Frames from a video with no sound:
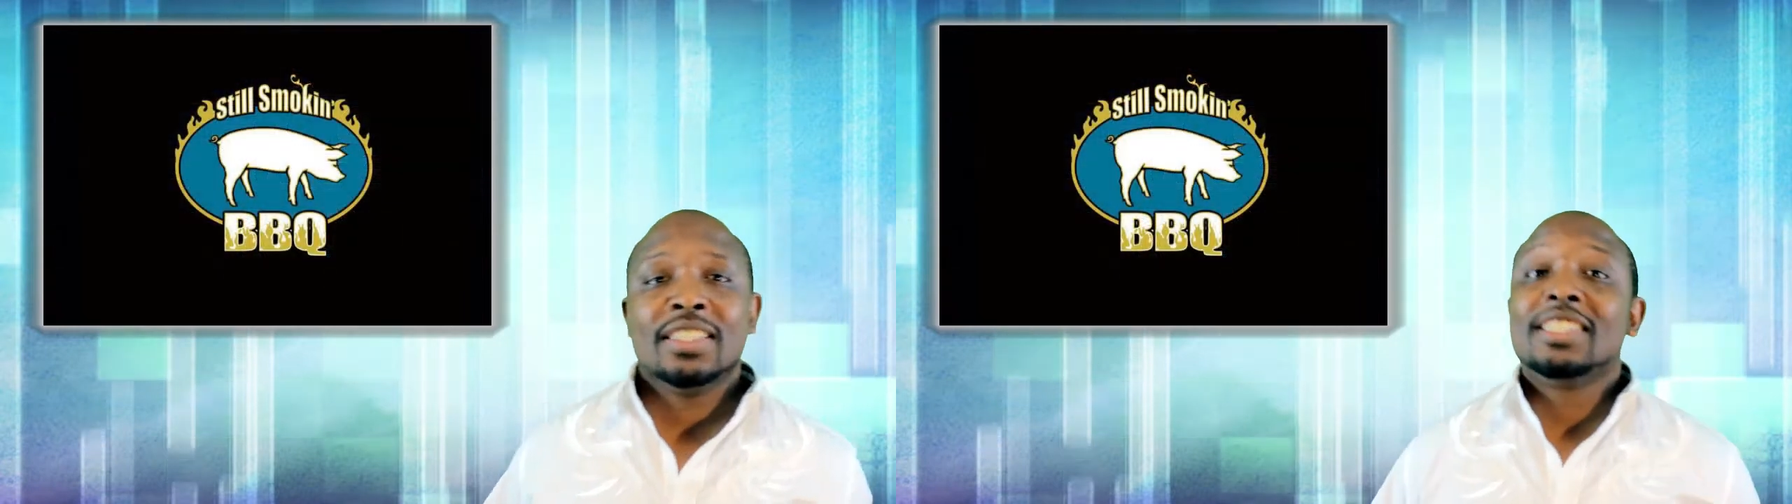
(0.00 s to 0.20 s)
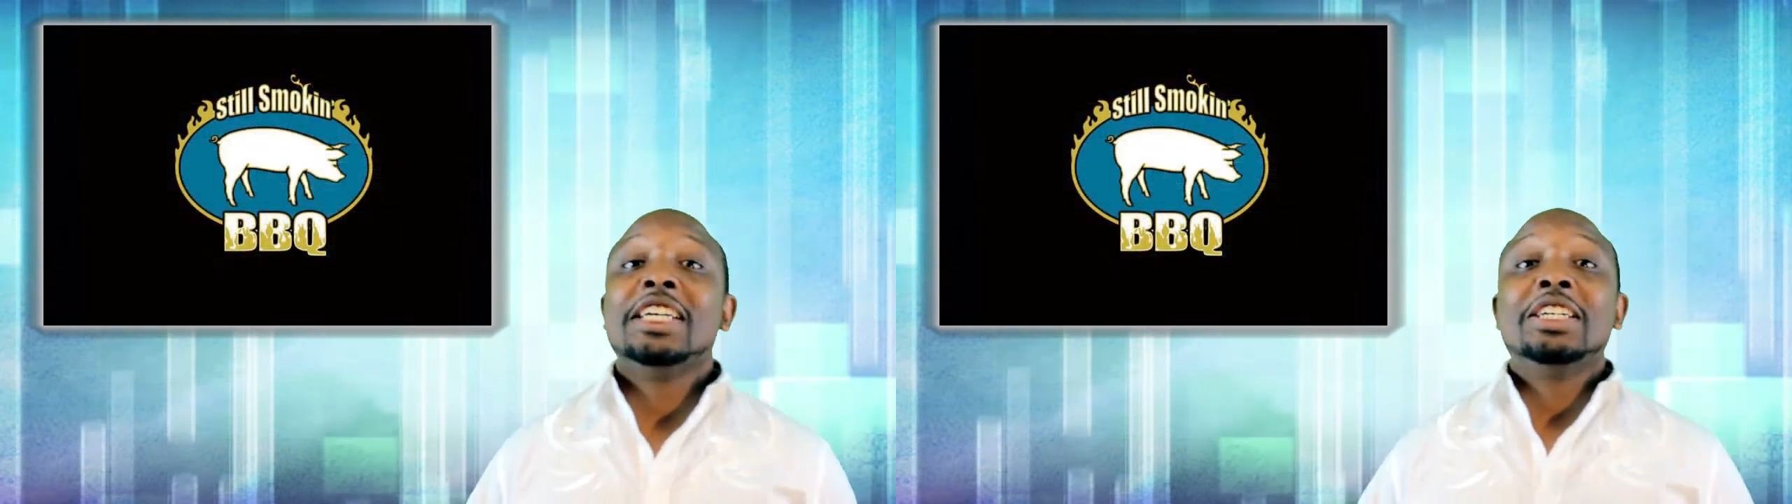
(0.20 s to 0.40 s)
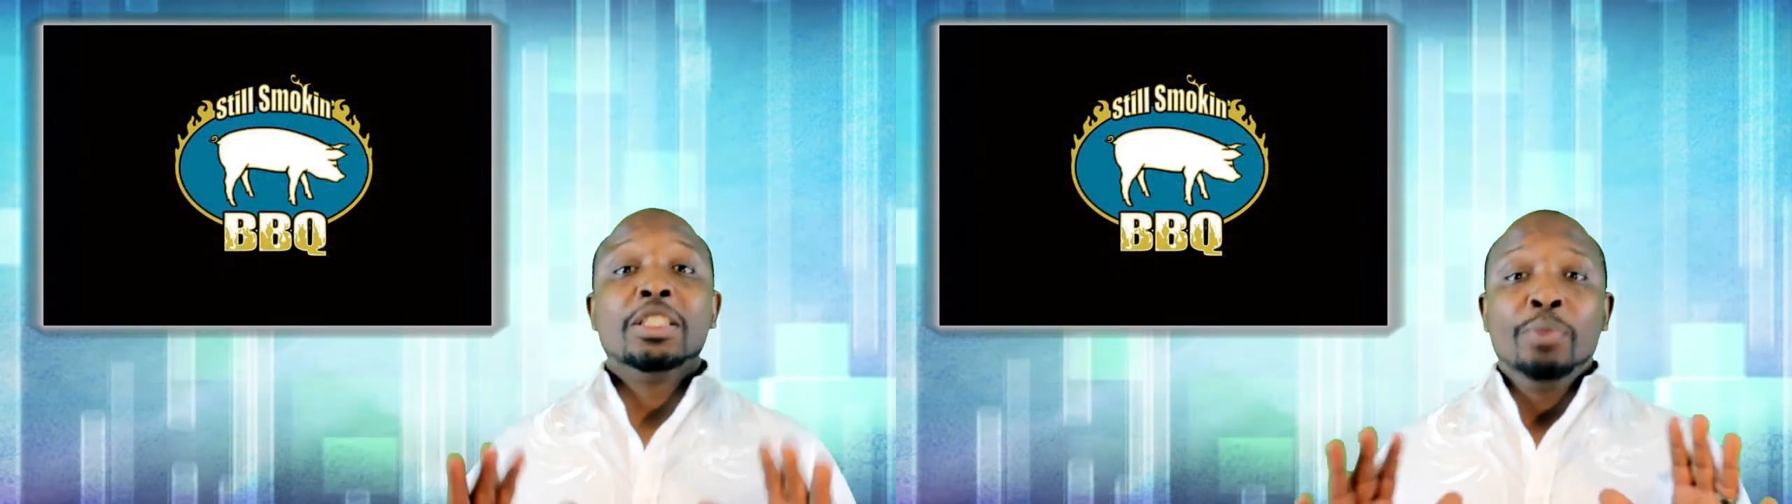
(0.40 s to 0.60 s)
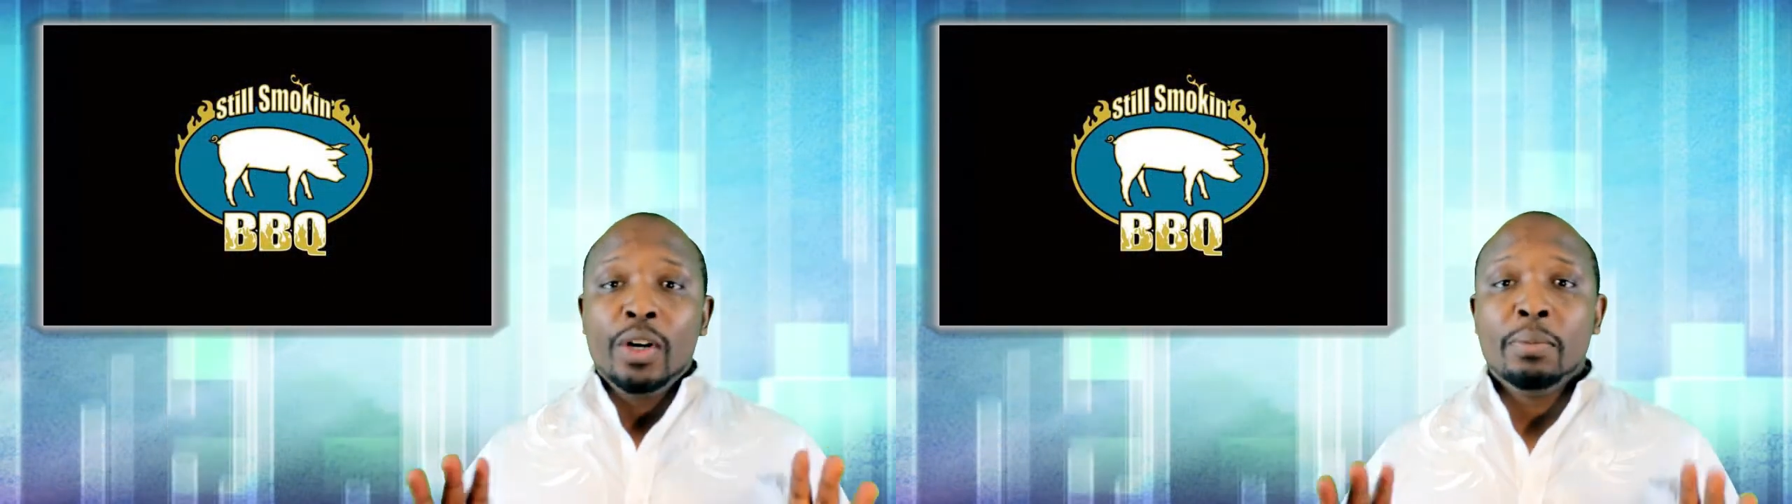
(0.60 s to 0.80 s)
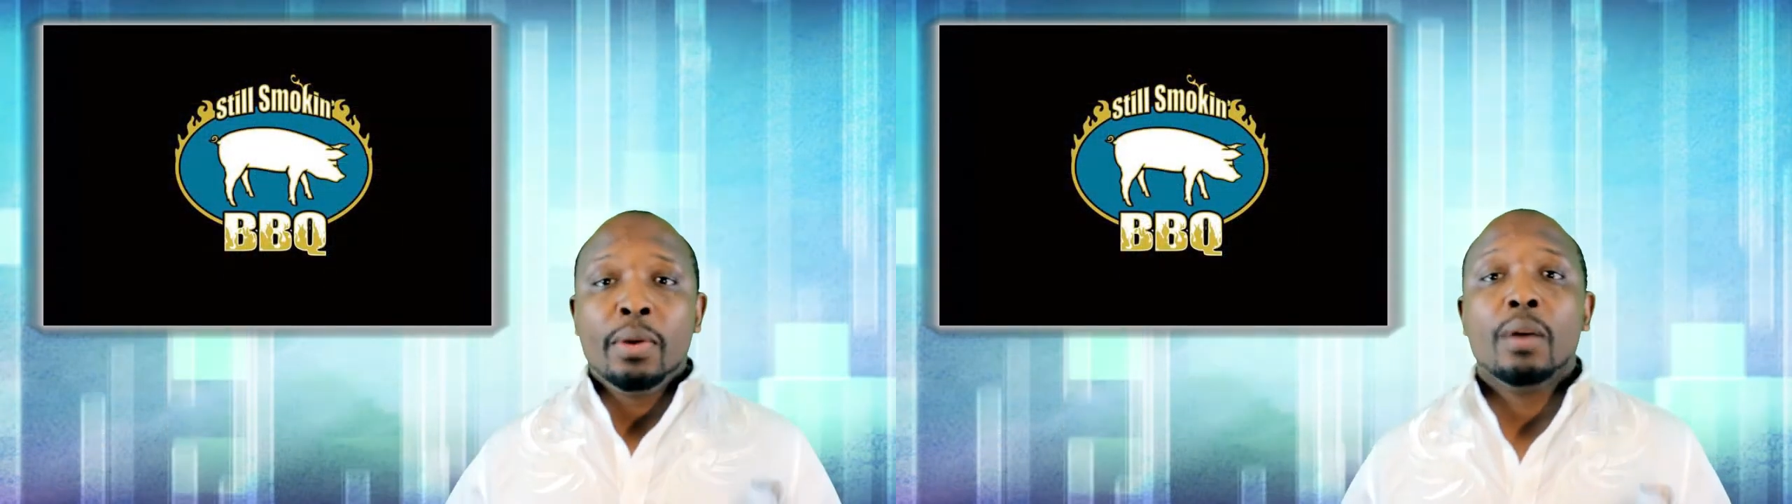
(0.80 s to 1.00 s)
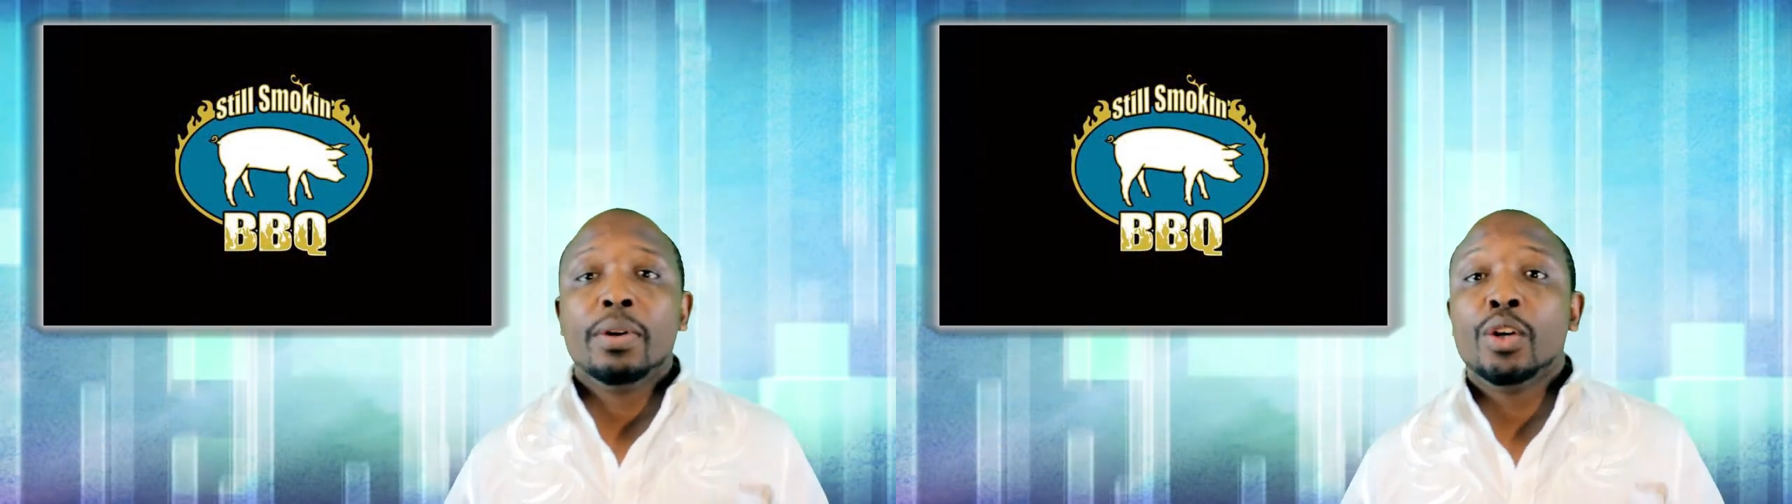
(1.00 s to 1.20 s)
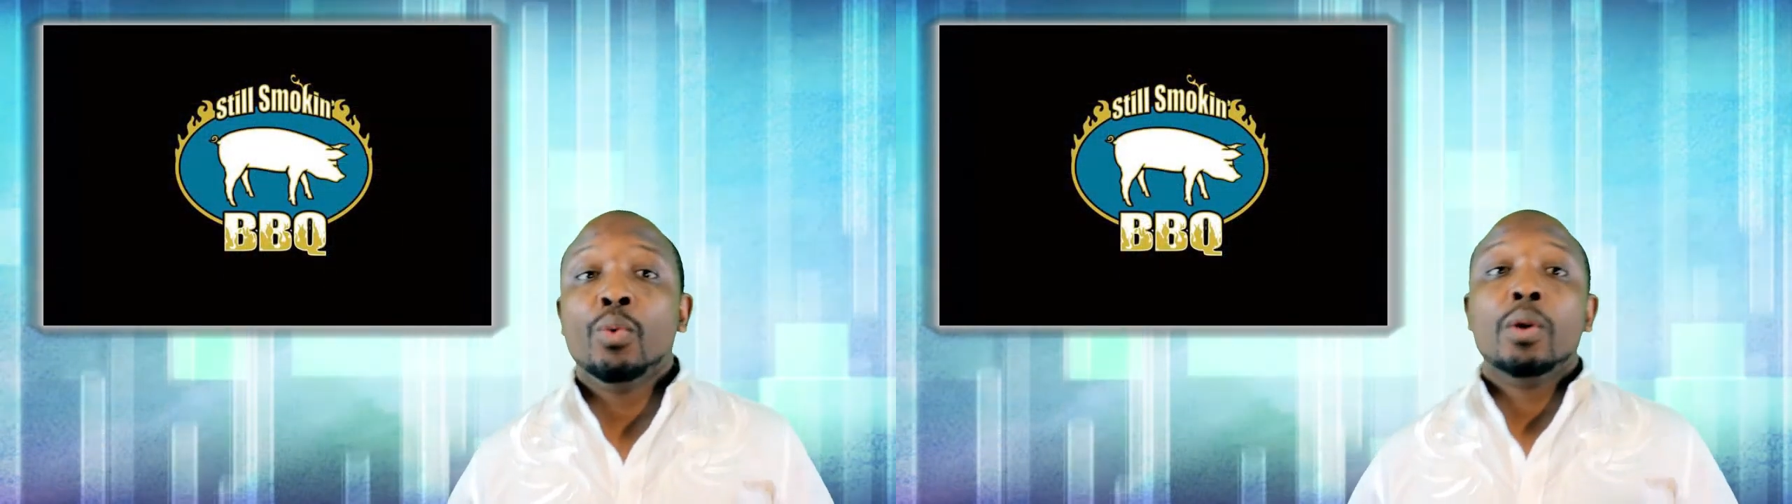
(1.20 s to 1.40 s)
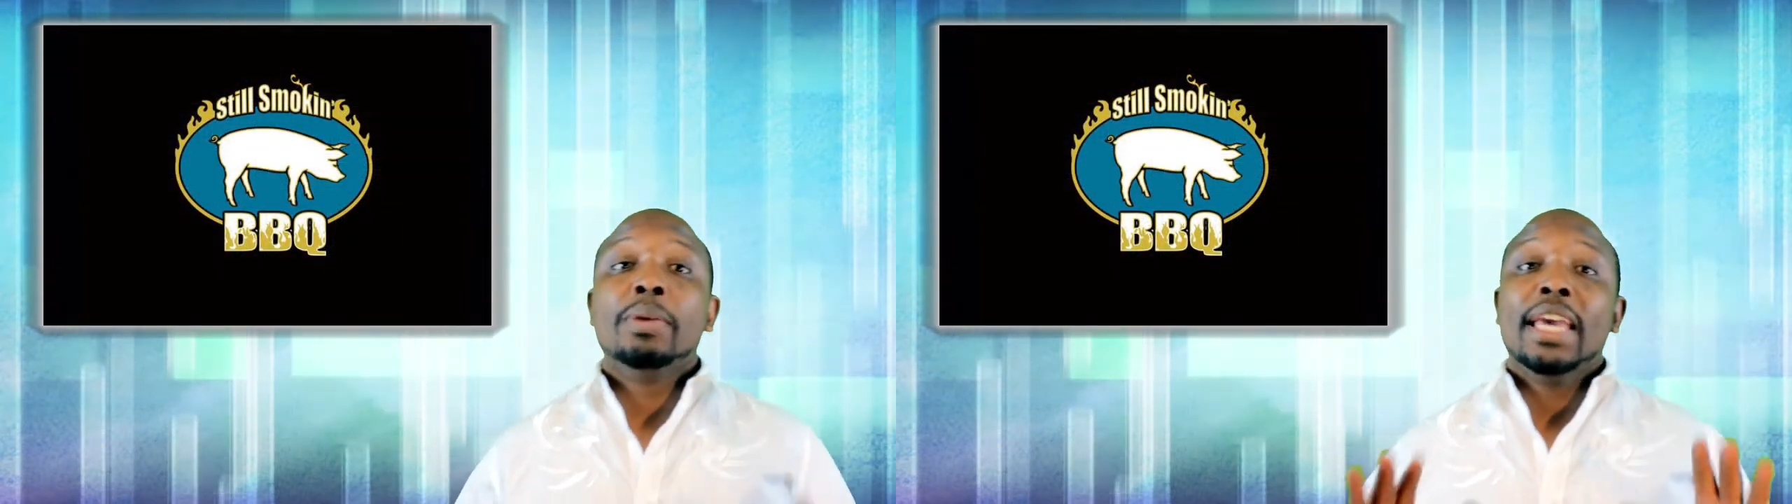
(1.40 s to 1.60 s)
Still Smoking Barbecue
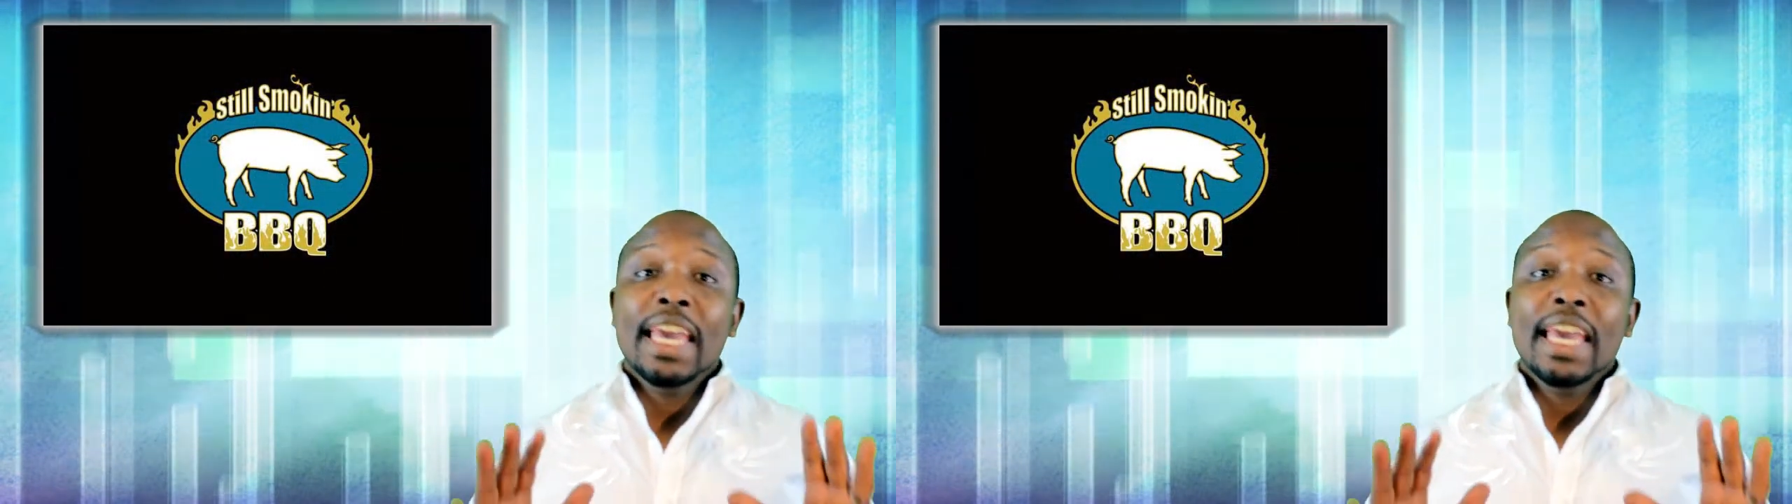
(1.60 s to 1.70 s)
will be